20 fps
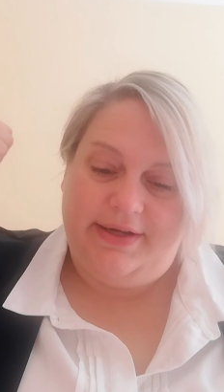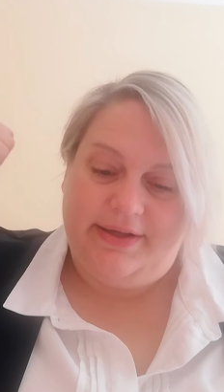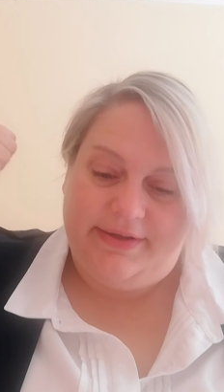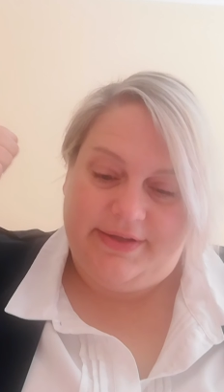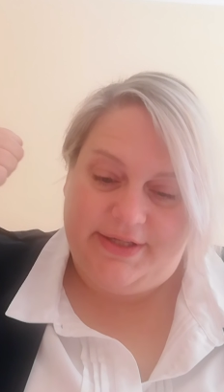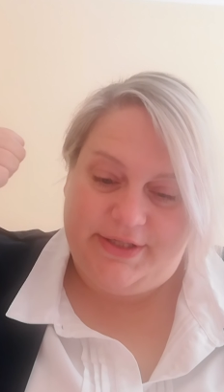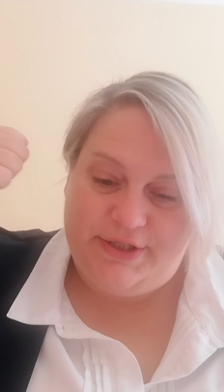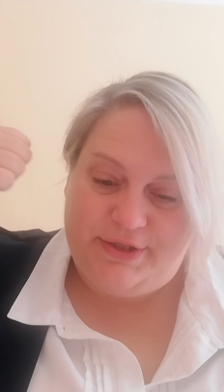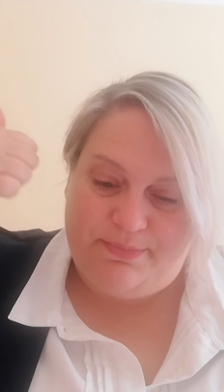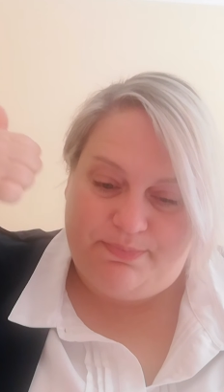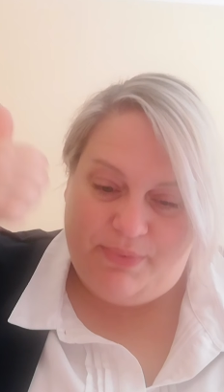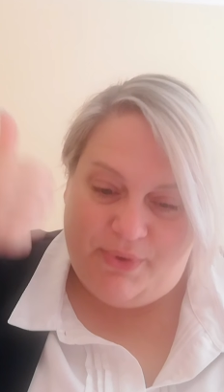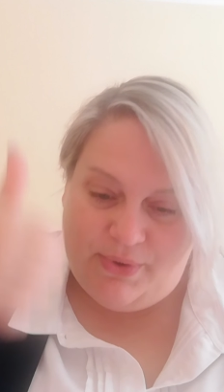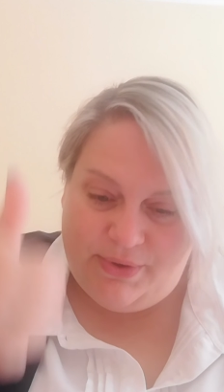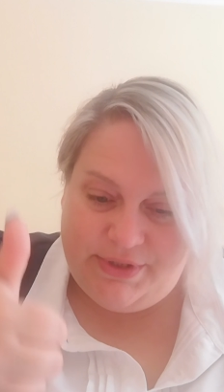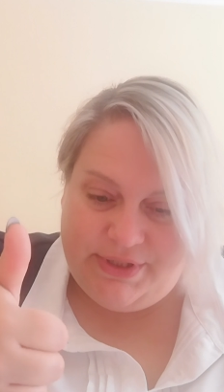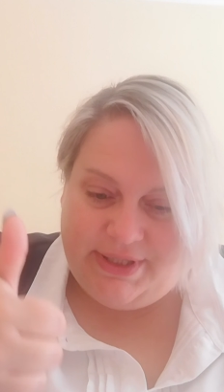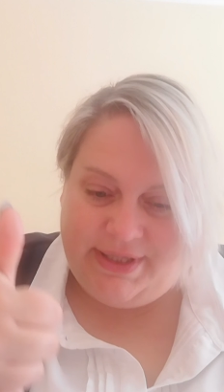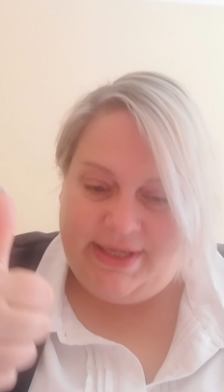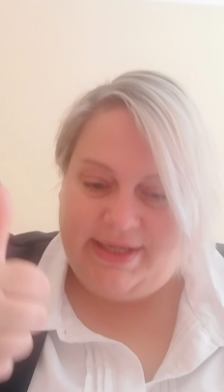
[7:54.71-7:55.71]
The
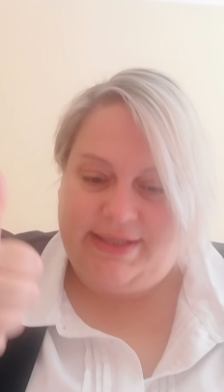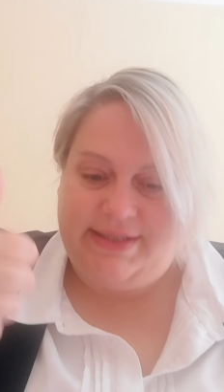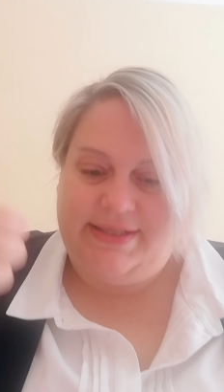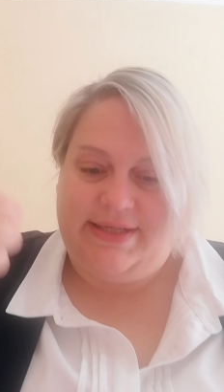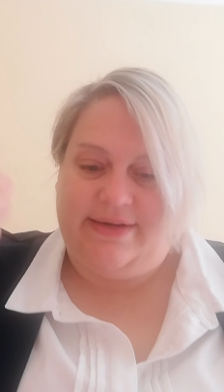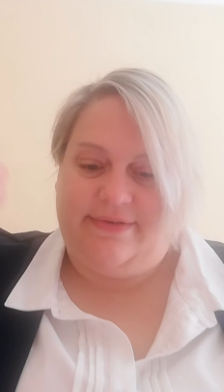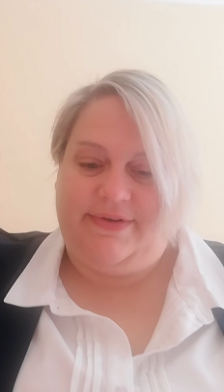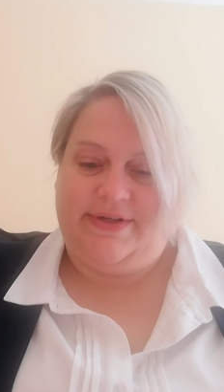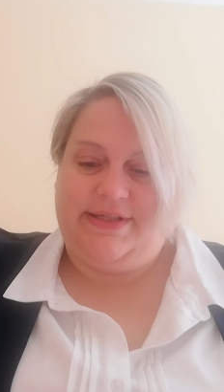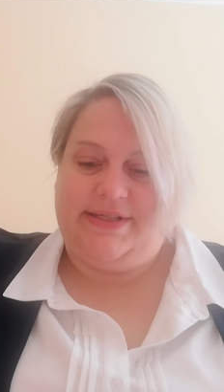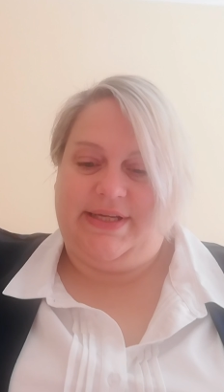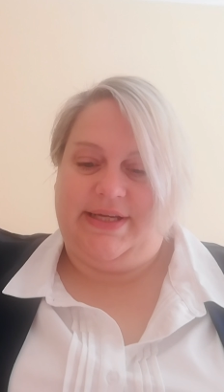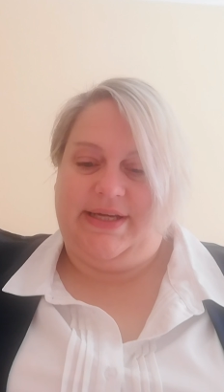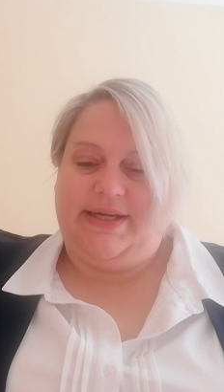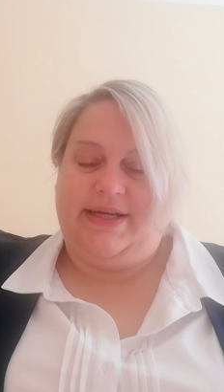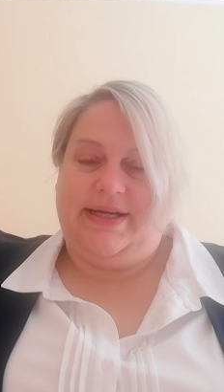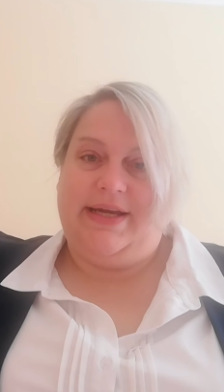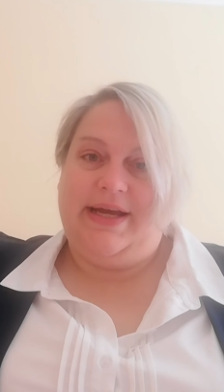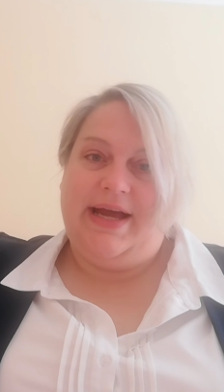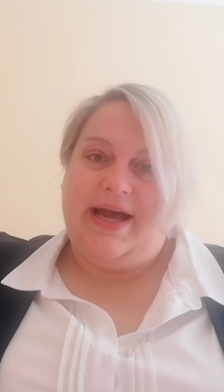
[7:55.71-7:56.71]
sporting
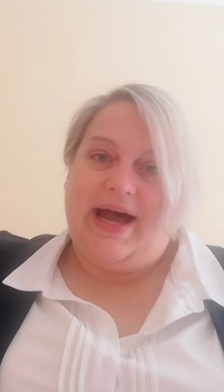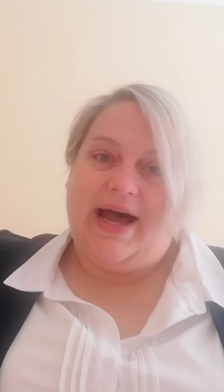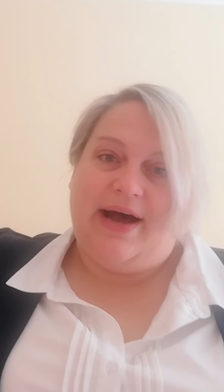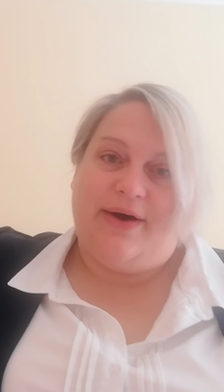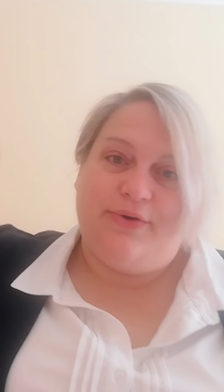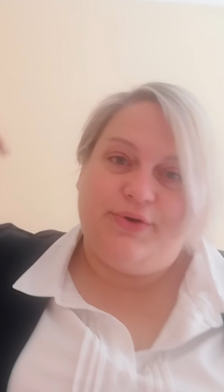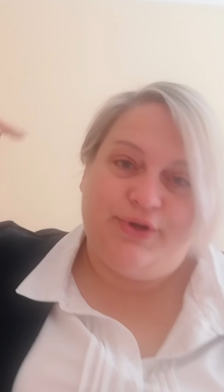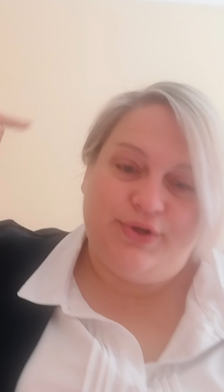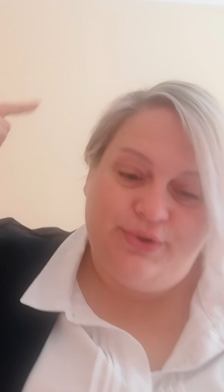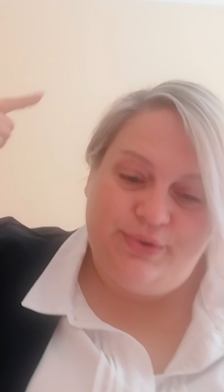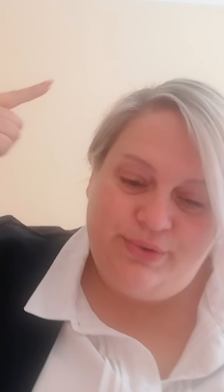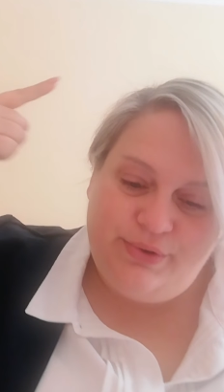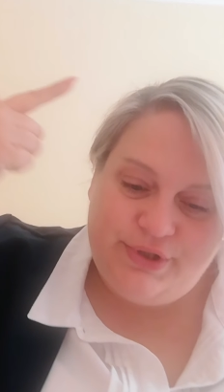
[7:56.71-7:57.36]
activity, how you